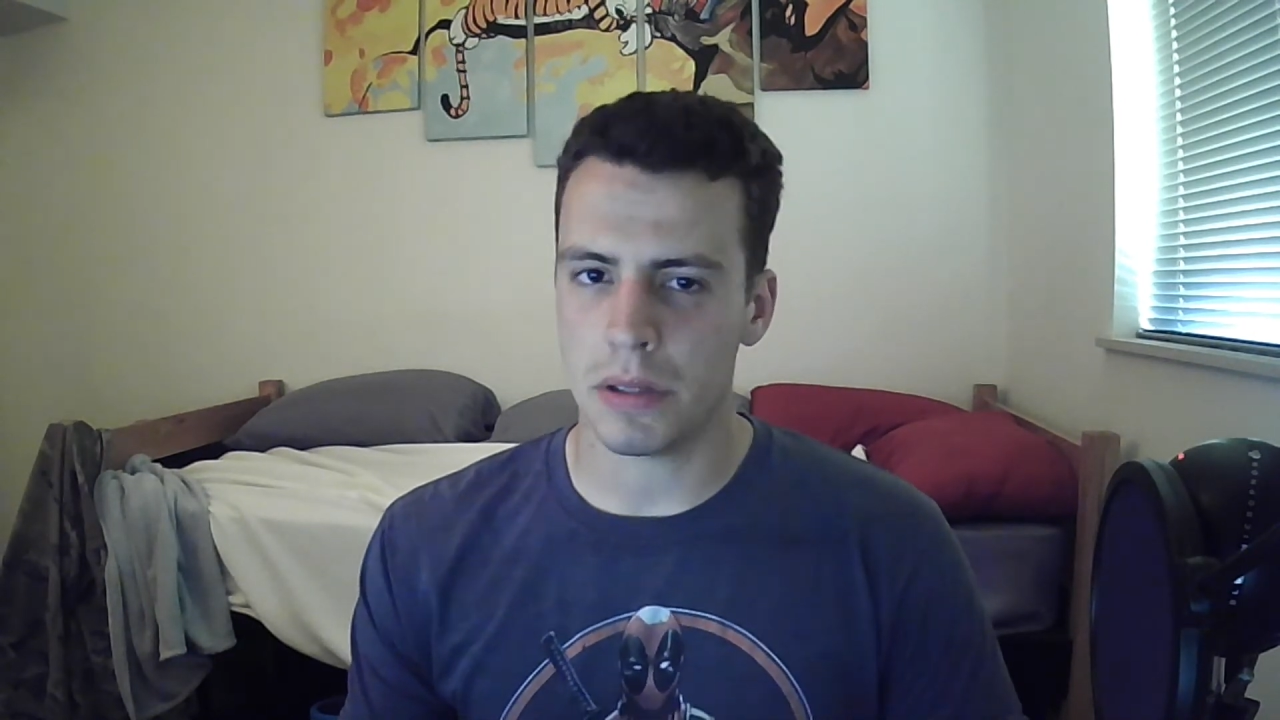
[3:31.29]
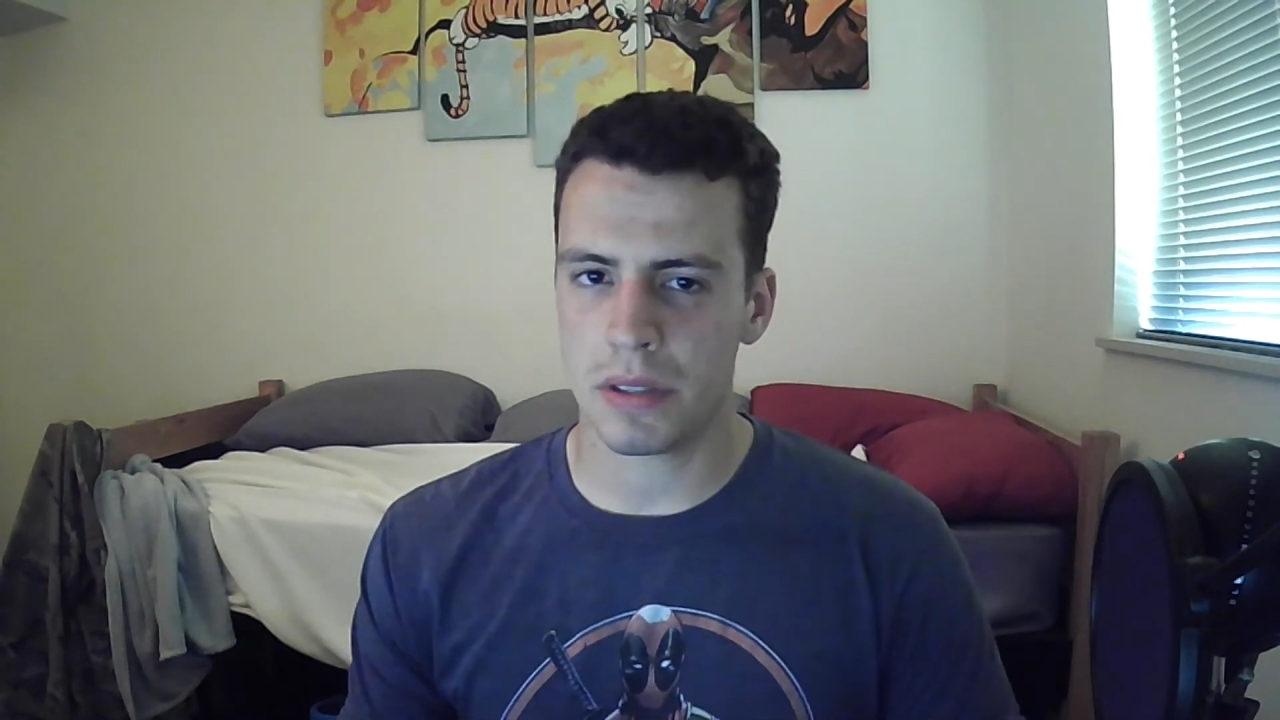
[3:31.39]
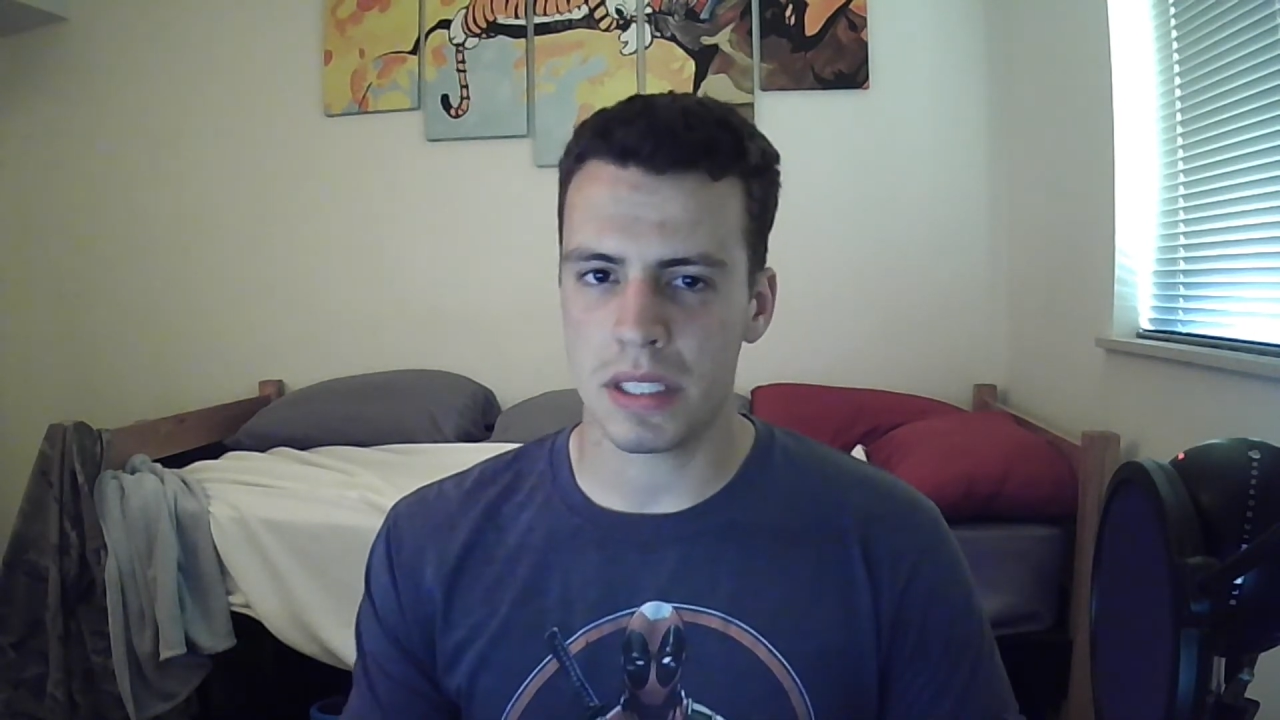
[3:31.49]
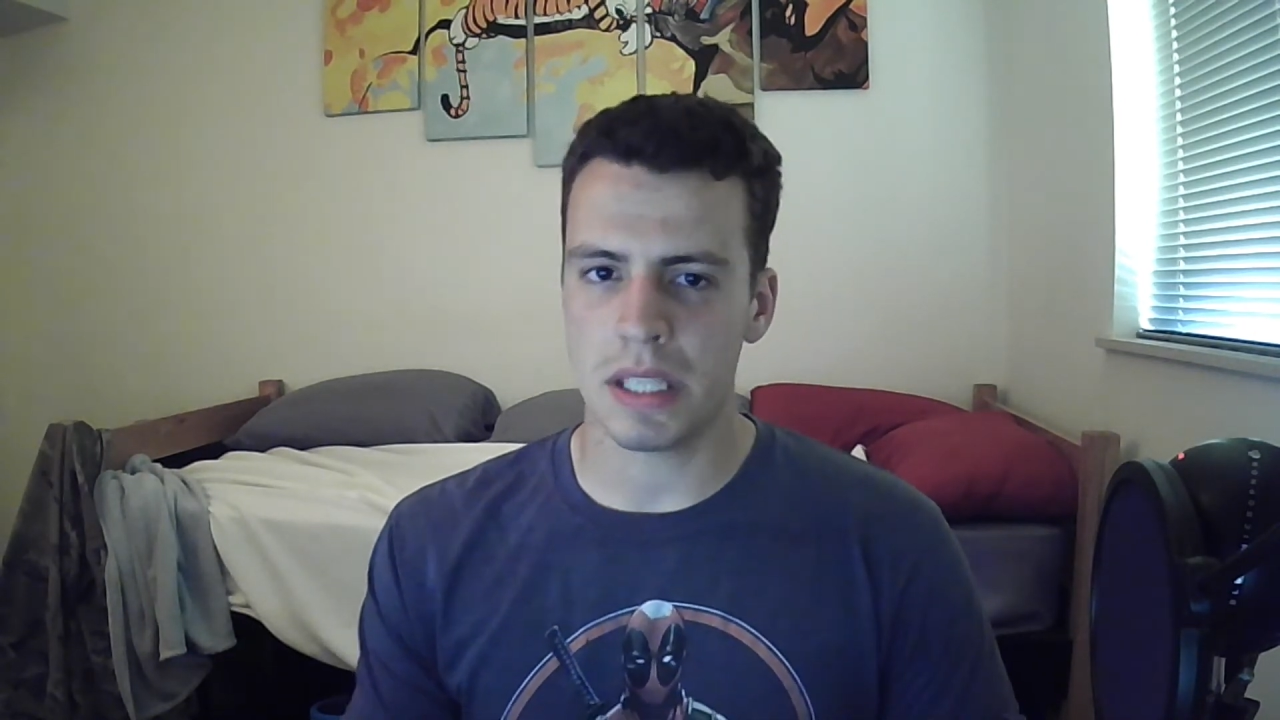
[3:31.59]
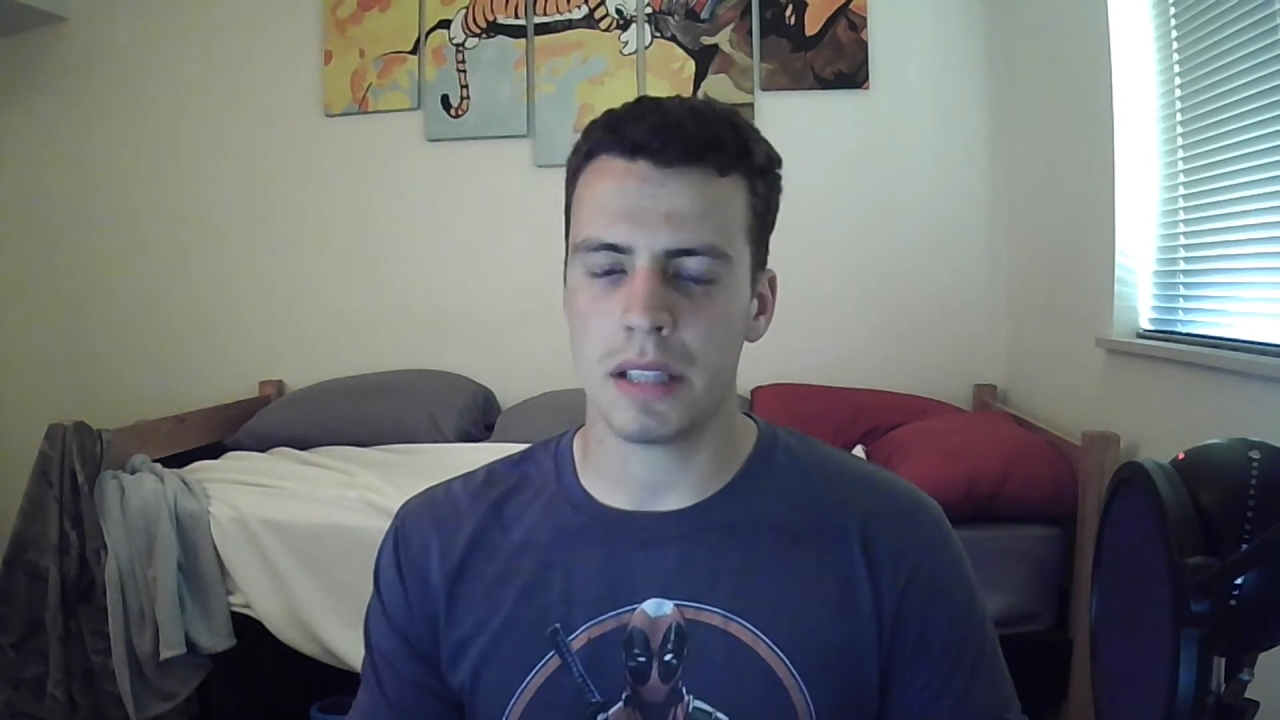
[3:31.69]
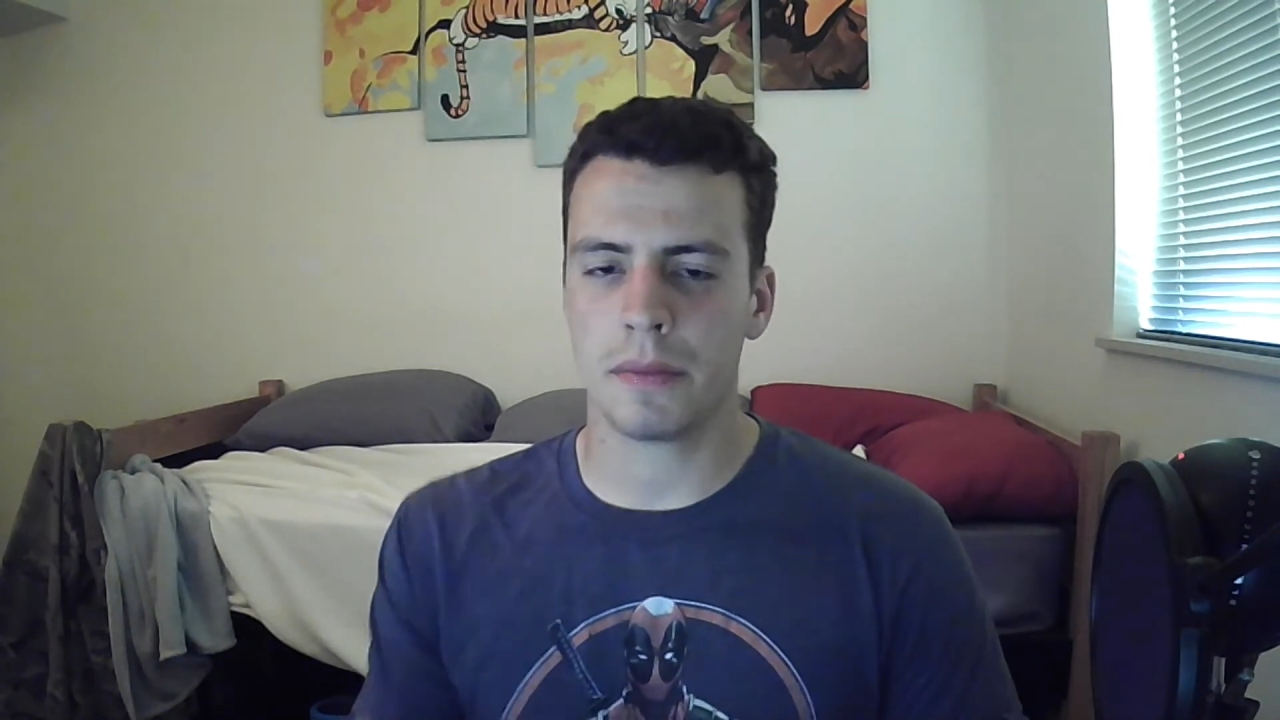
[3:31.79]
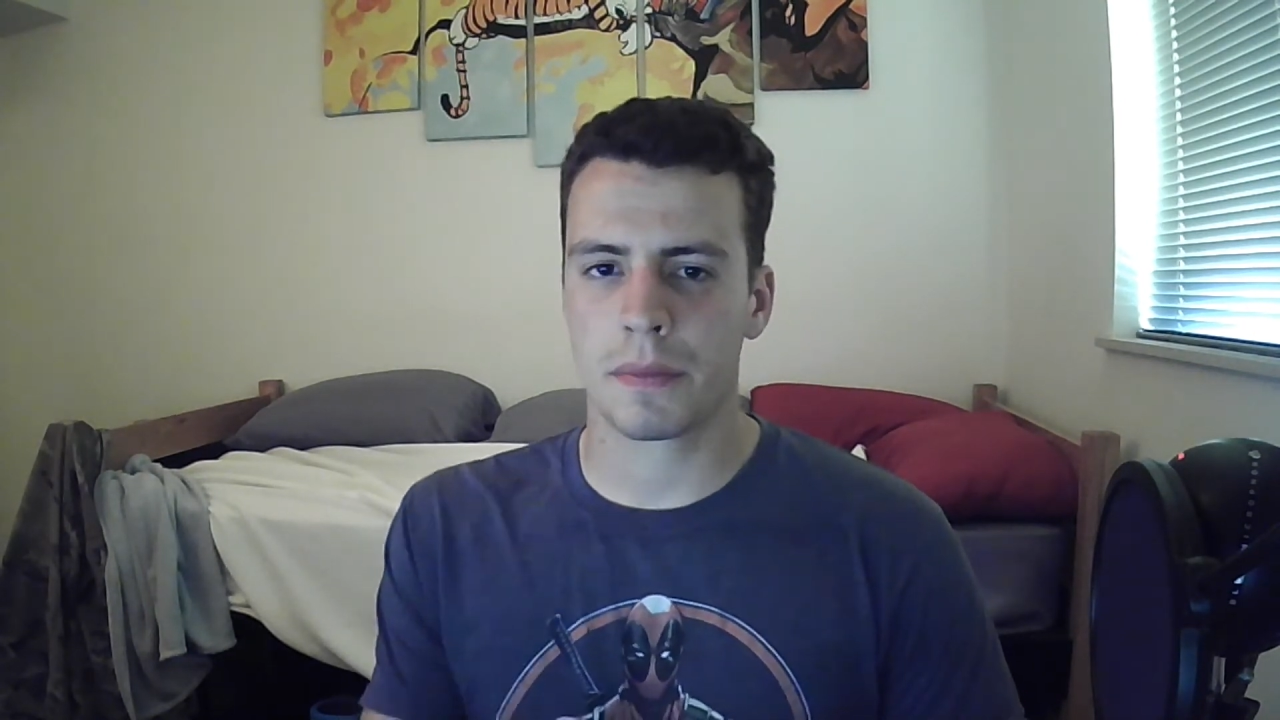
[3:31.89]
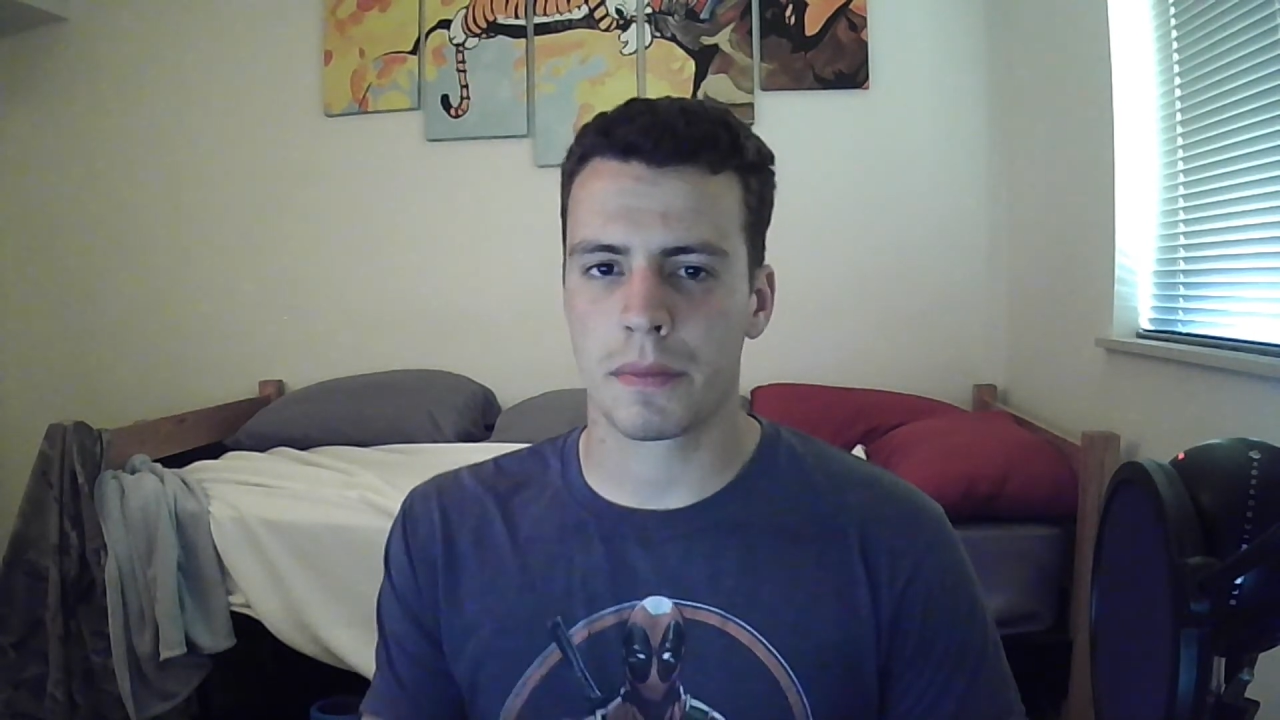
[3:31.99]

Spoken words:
you see it.